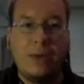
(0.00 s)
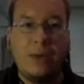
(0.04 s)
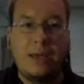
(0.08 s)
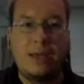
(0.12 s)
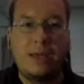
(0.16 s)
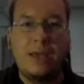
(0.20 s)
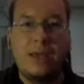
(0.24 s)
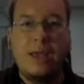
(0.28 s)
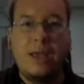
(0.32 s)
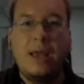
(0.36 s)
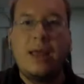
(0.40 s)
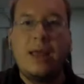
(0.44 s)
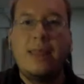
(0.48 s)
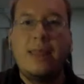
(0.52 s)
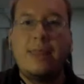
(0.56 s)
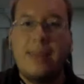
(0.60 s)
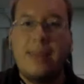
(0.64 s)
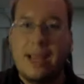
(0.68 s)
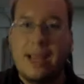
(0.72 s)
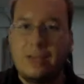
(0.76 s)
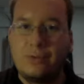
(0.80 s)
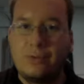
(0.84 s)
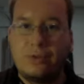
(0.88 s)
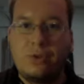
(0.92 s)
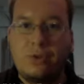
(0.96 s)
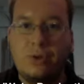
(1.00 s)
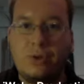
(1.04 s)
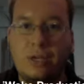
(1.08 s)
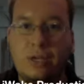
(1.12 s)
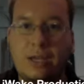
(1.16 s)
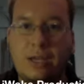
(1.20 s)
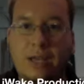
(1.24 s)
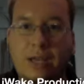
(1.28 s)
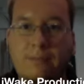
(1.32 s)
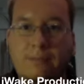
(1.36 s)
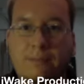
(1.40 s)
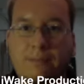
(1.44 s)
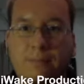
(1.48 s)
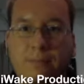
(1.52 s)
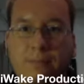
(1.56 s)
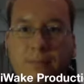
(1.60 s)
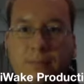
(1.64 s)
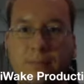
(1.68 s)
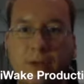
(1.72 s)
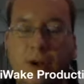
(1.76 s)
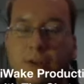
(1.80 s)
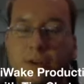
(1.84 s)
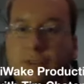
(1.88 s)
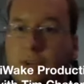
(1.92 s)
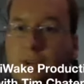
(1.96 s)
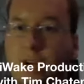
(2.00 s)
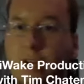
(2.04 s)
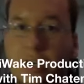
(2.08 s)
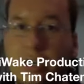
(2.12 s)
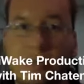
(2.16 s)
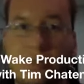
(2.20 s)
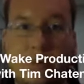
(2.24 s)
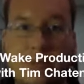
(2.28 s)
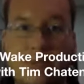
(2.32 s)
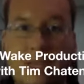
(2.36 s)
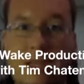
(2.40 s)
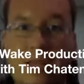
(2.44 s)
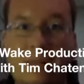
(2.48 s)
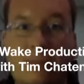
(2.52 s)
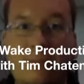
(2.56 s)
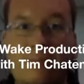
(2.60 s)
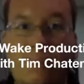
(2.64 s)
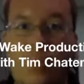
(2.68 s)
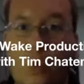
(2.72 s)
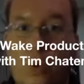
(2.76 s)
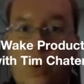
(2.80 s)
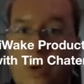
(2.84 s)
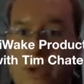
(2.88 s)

of iWake. Thanks for tuning in. I'll talk to everyone